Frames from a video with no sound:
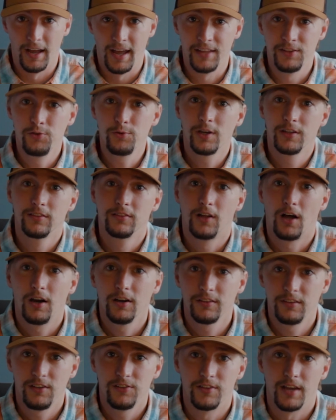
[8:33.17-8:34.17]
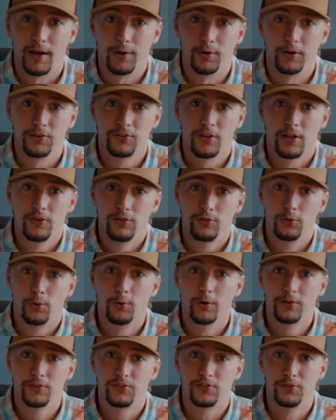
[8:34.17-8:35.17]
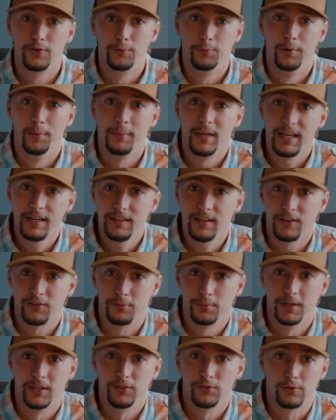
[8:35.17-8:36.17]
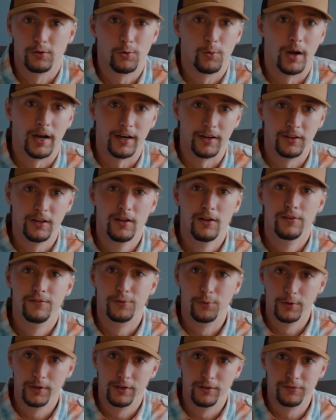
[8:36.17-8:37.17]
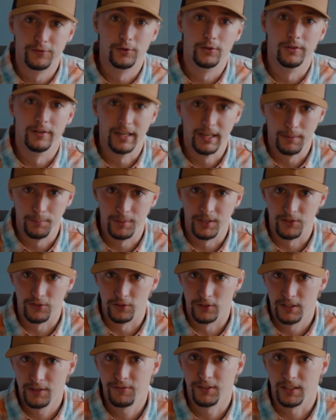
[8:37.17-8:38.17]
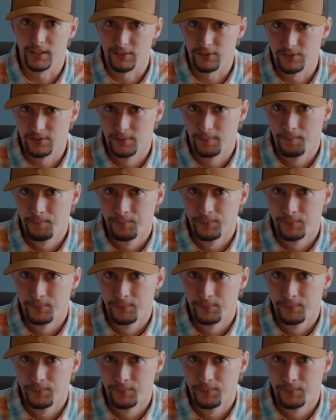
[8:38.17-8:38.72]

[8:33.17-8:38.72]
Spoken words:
And you can log these hours towards the remaining experience required for your full AMP certificates.